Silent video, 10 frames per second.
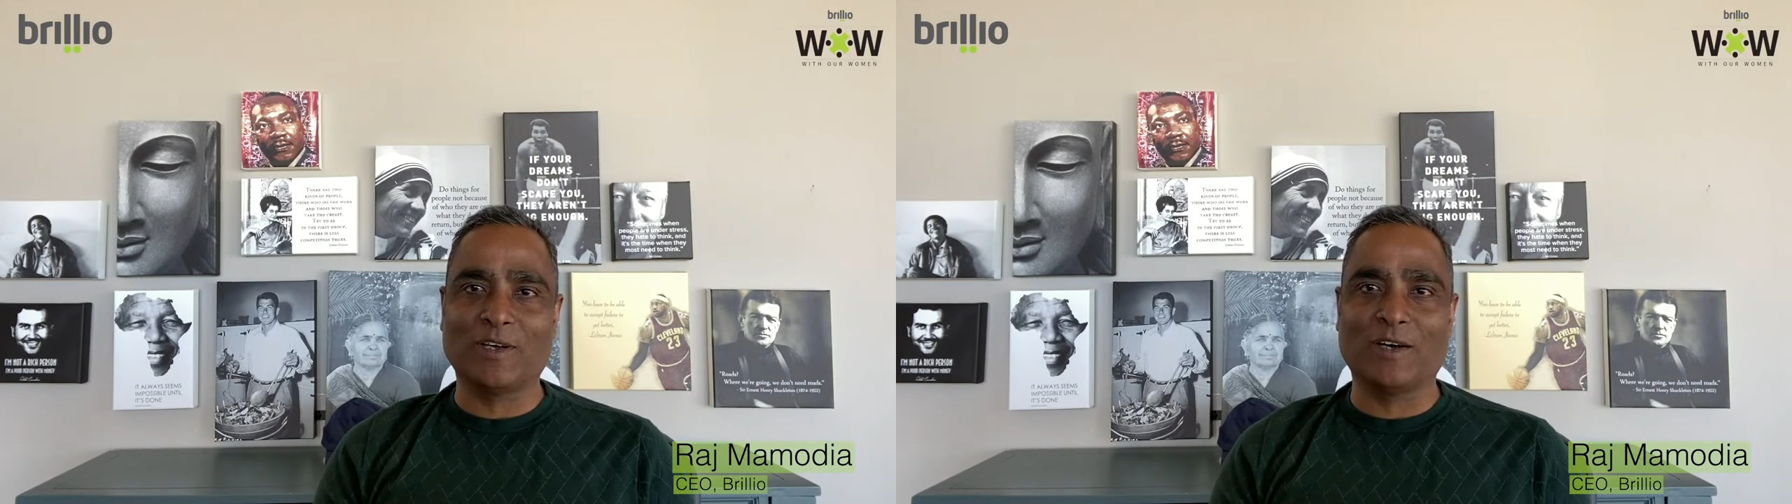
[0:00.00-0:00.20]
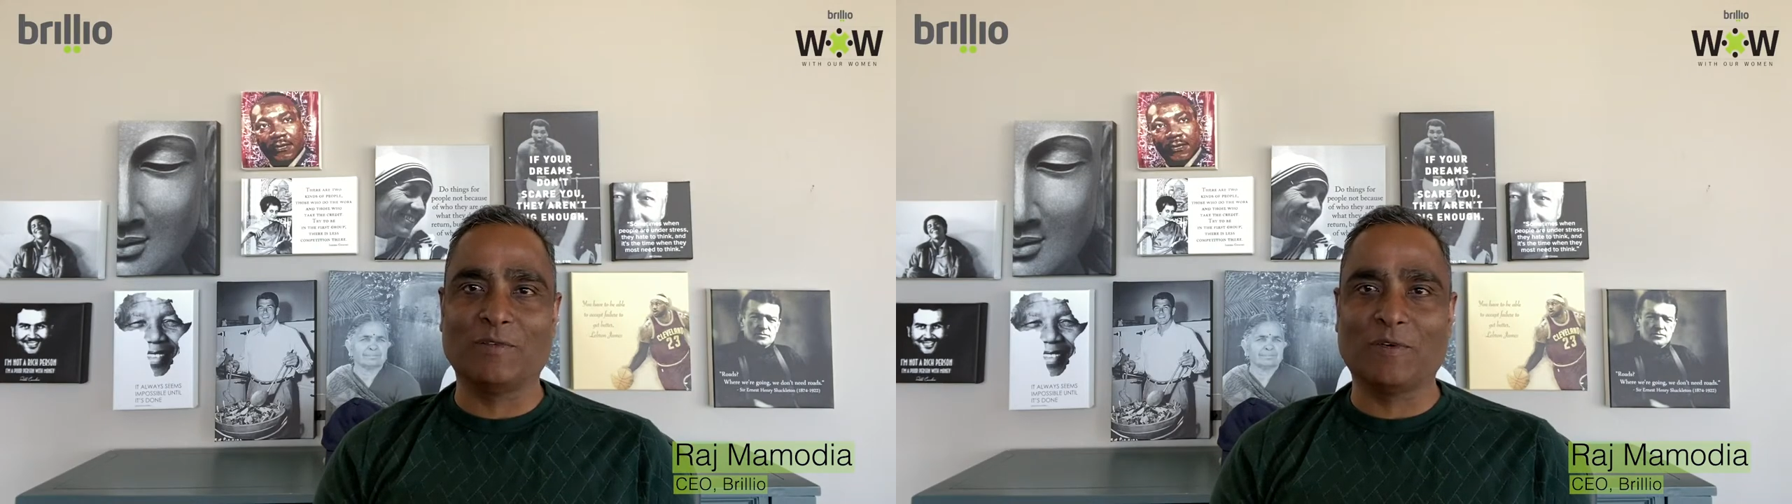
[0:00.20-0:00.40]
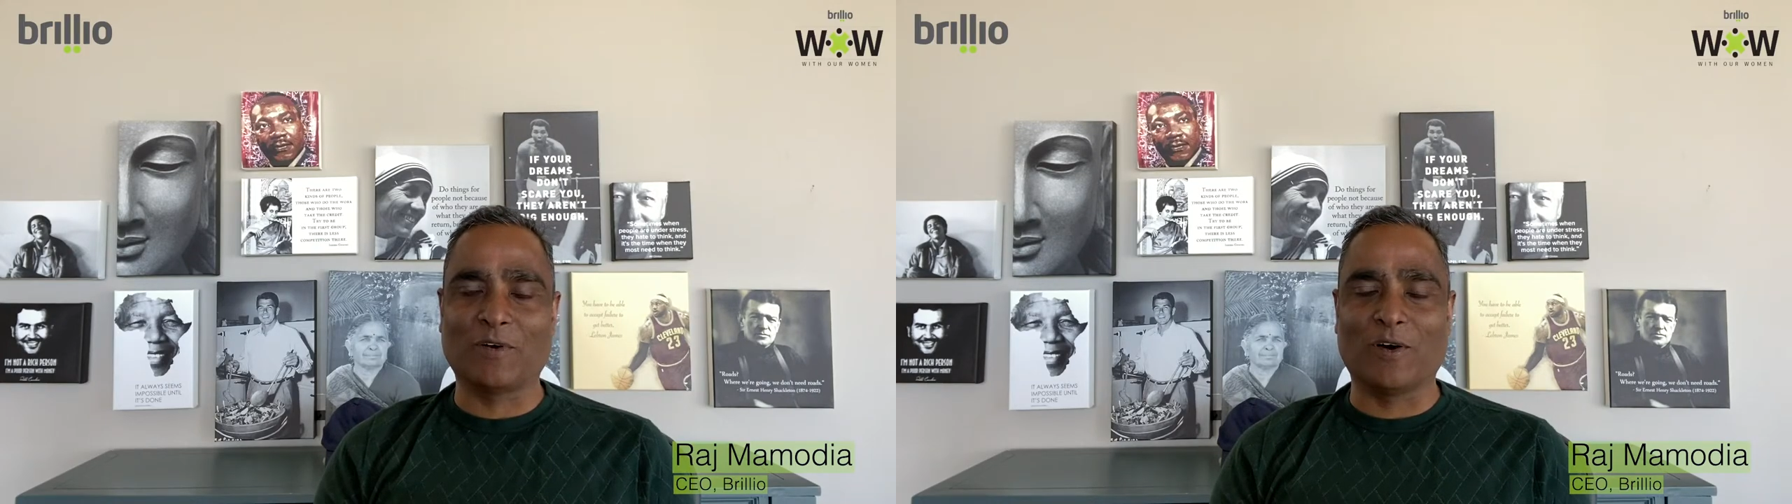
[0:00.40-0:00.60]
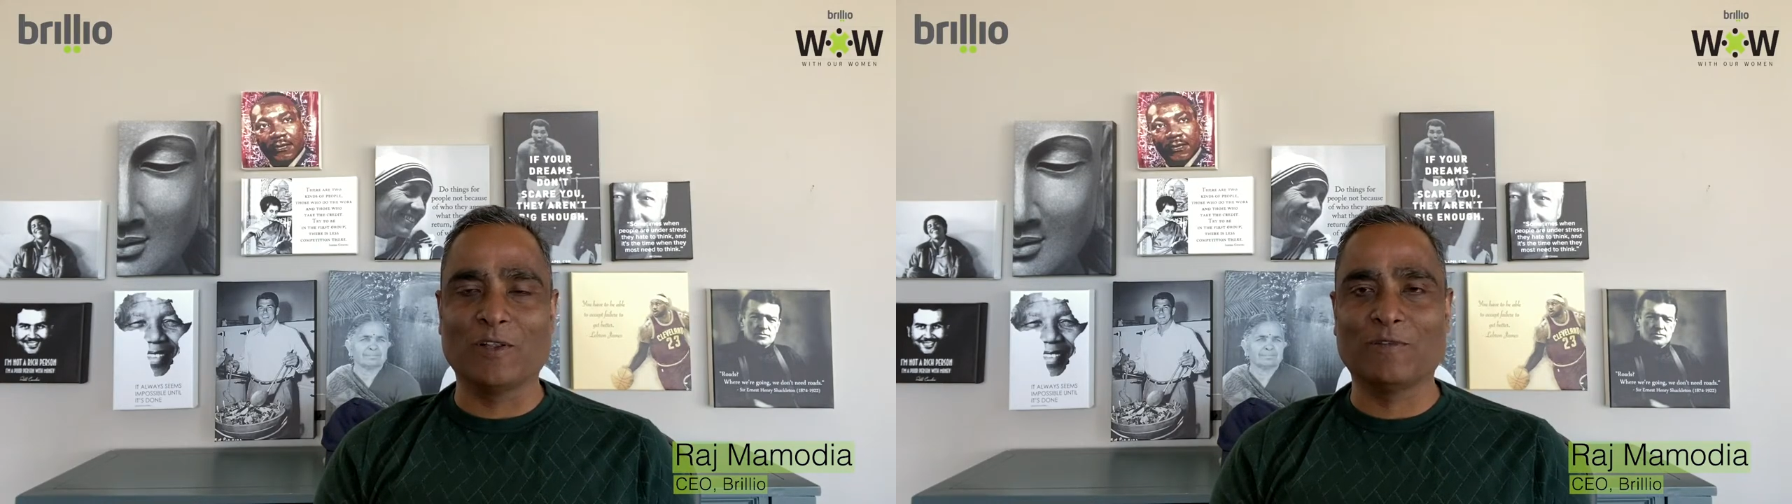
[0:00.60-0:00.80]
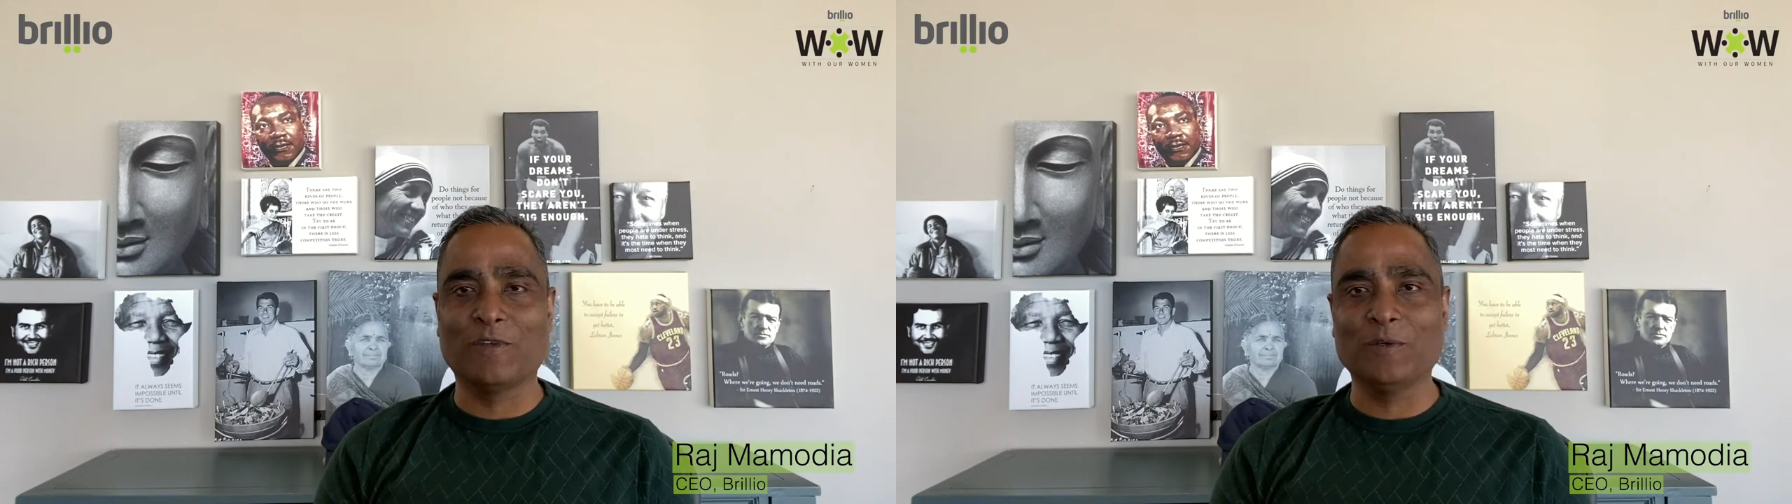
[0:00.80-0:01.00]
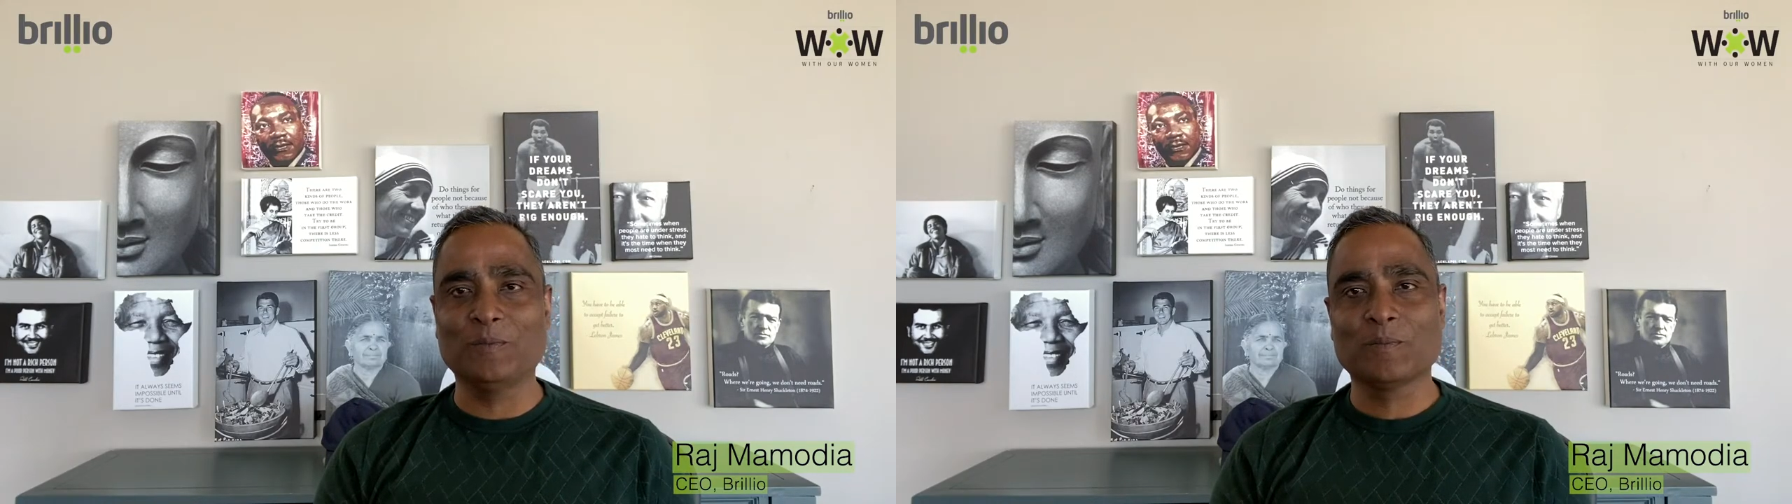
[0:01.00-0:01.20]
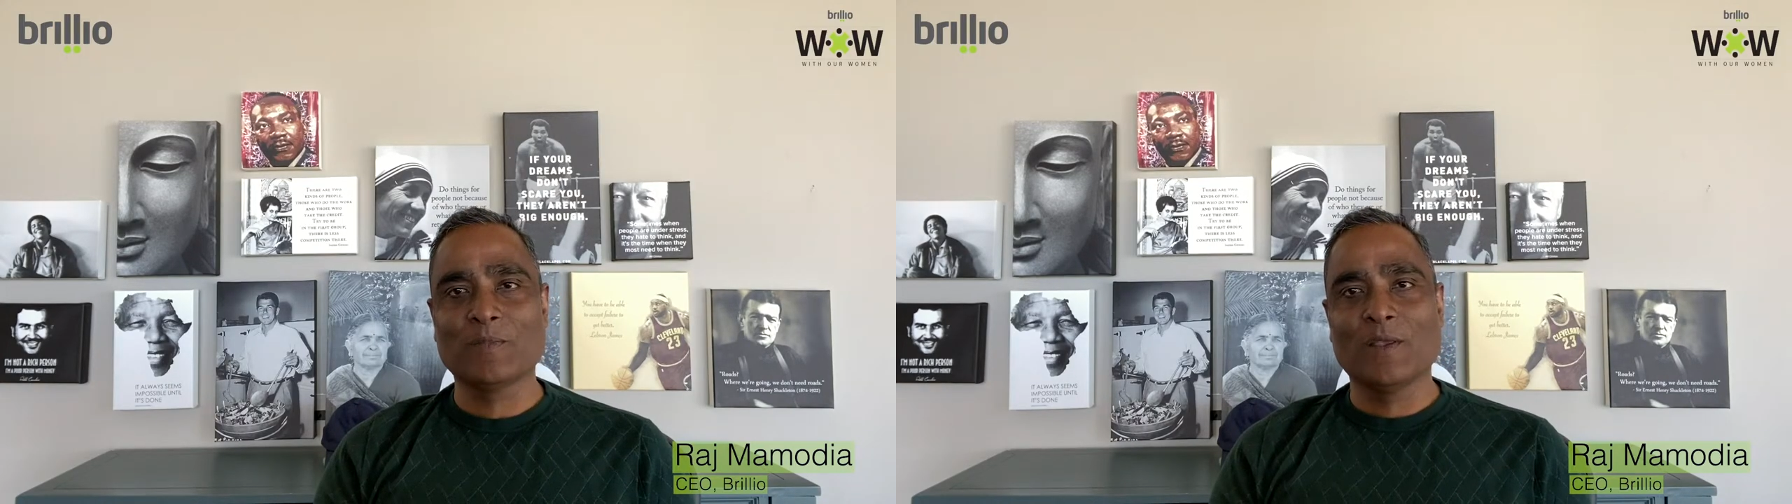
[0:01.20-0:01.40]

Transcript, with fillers: uh, for all of you.